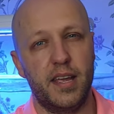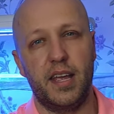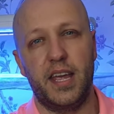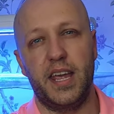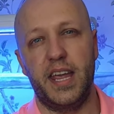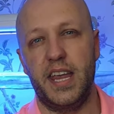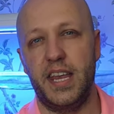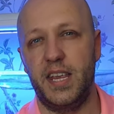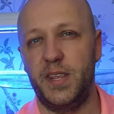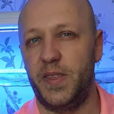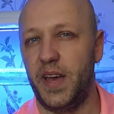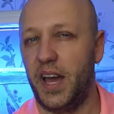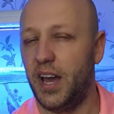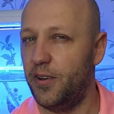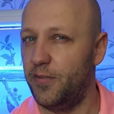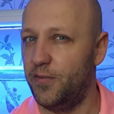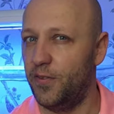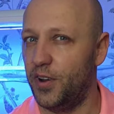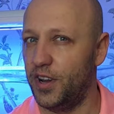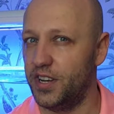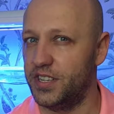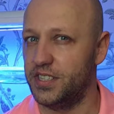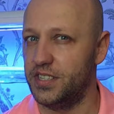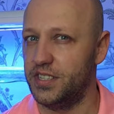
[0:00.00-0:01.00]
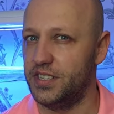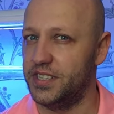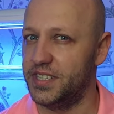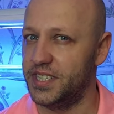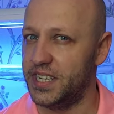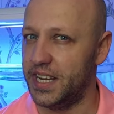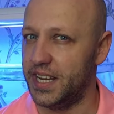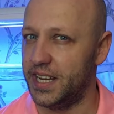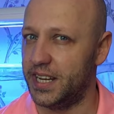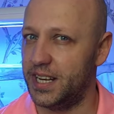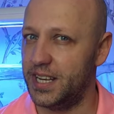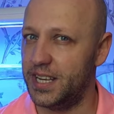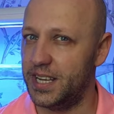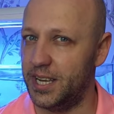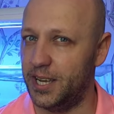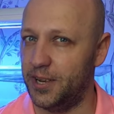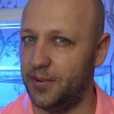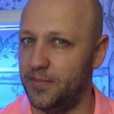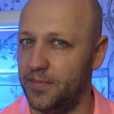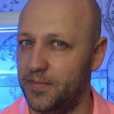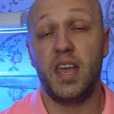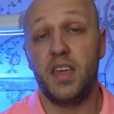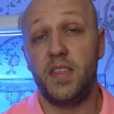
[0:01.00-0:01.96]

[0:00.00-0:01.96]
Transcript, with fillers: heed that advice and steer clear.